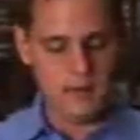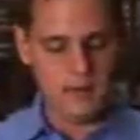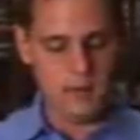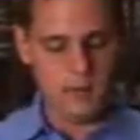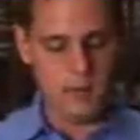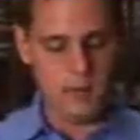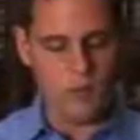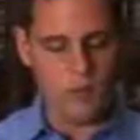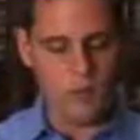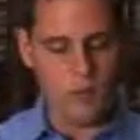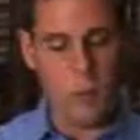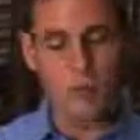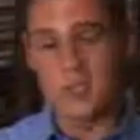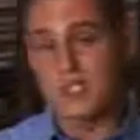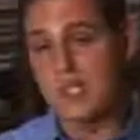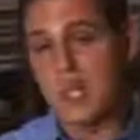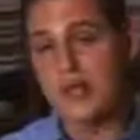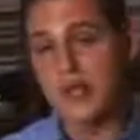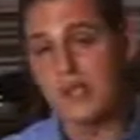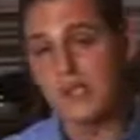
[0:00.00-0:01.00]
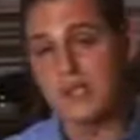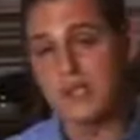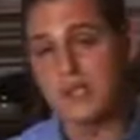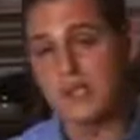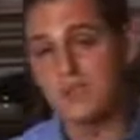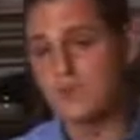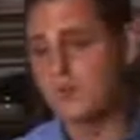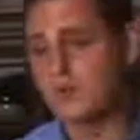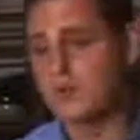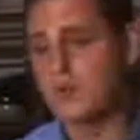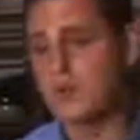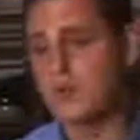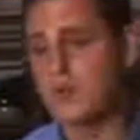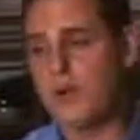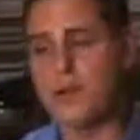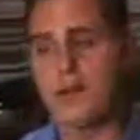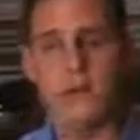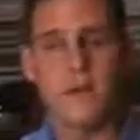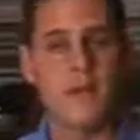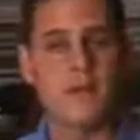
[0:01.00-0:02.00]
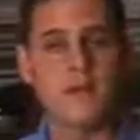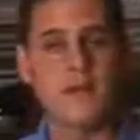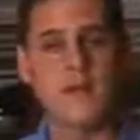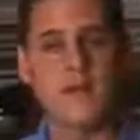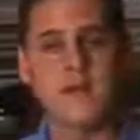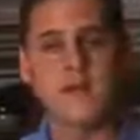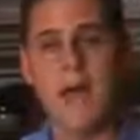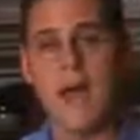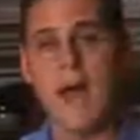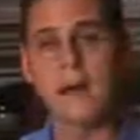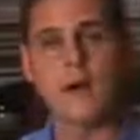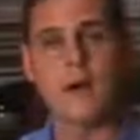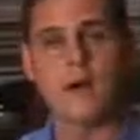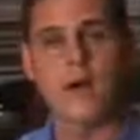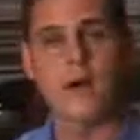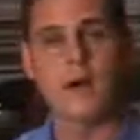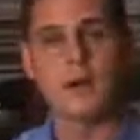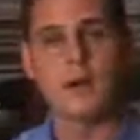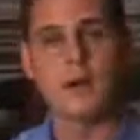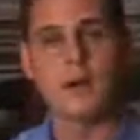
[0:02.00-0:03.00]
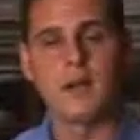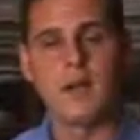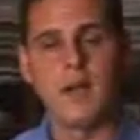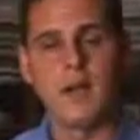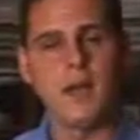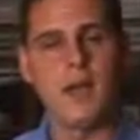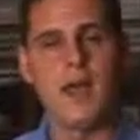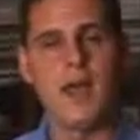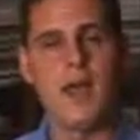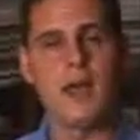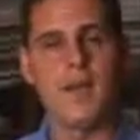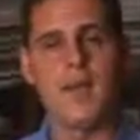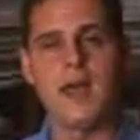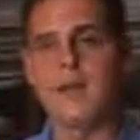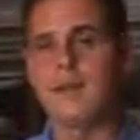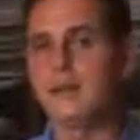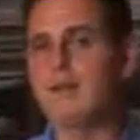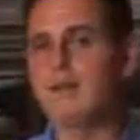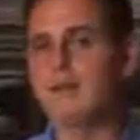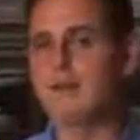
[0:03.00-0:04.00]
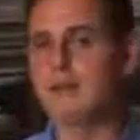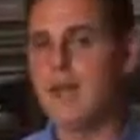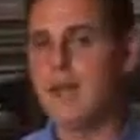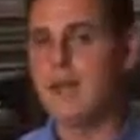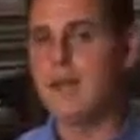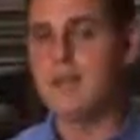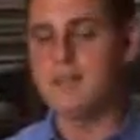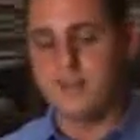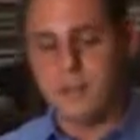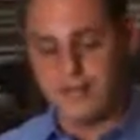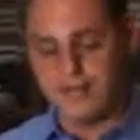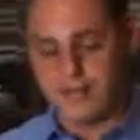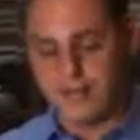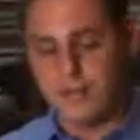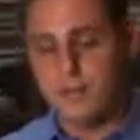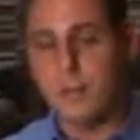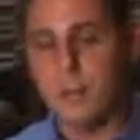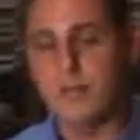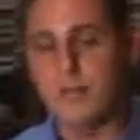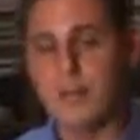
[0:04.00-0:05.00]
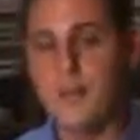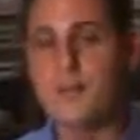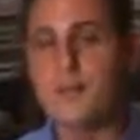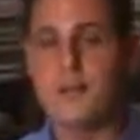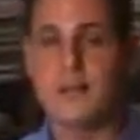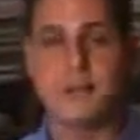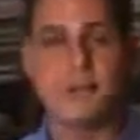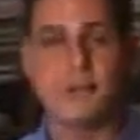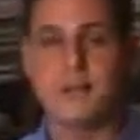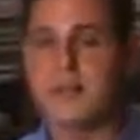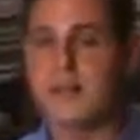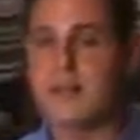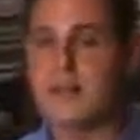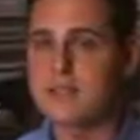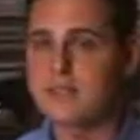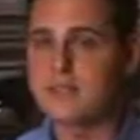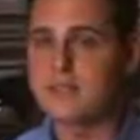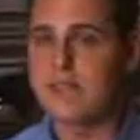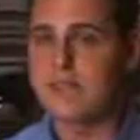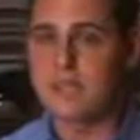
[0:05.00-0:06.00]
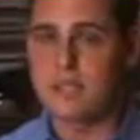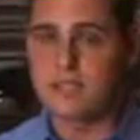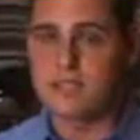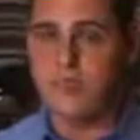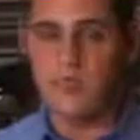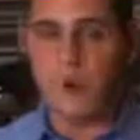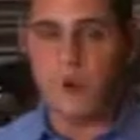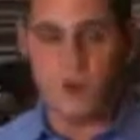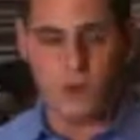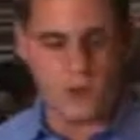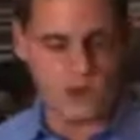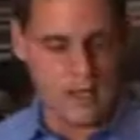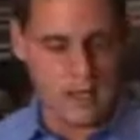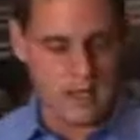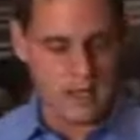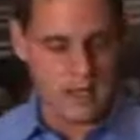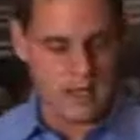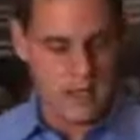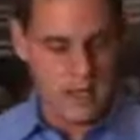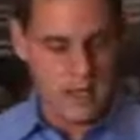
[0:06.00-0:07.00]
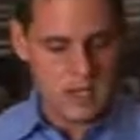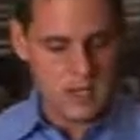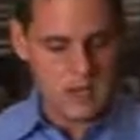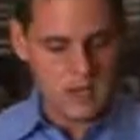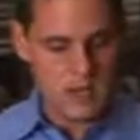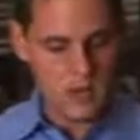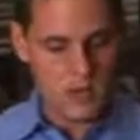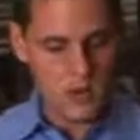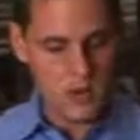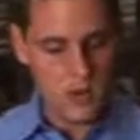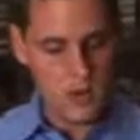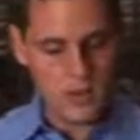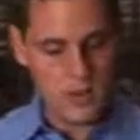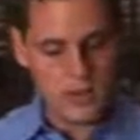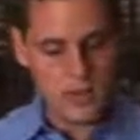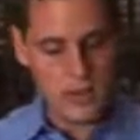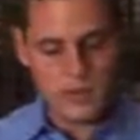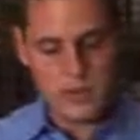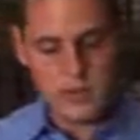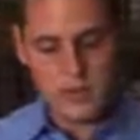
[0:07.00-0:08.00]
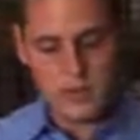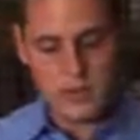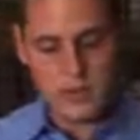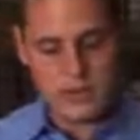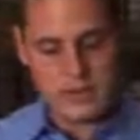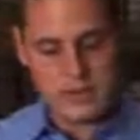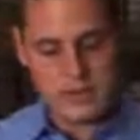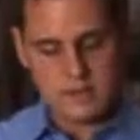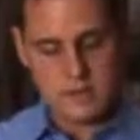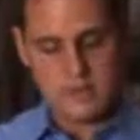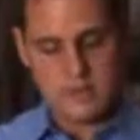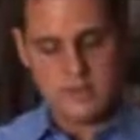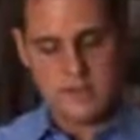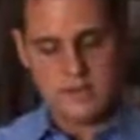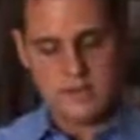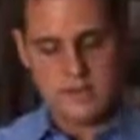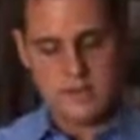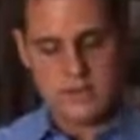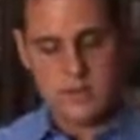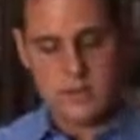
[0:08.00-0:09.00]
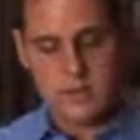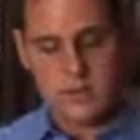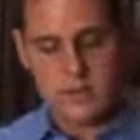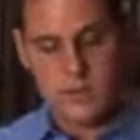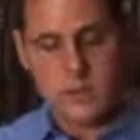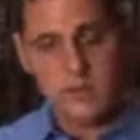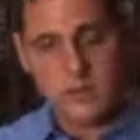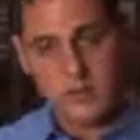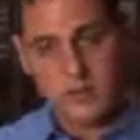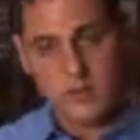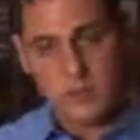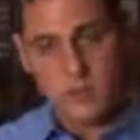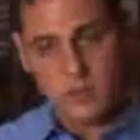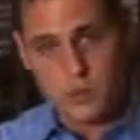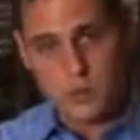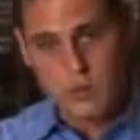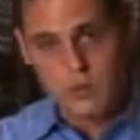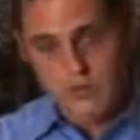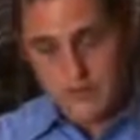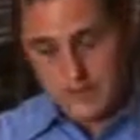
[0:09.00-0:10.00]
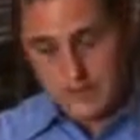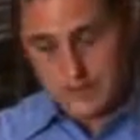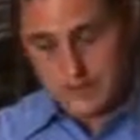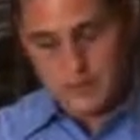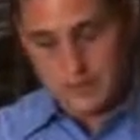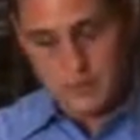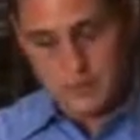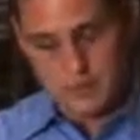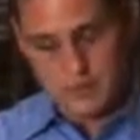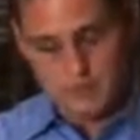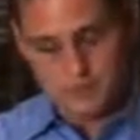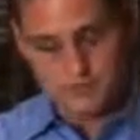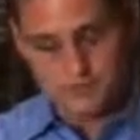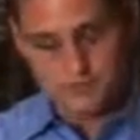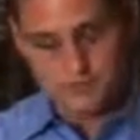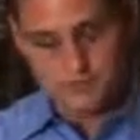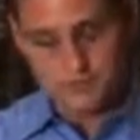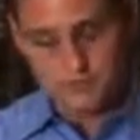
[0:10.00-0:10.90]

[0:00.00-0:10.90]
what we generally do is we run them under the tap water, and that, as I'm going to demonstrate here, doesn't really do a whole lot. So what I'm going to do is I'm going to fill each one of these cups,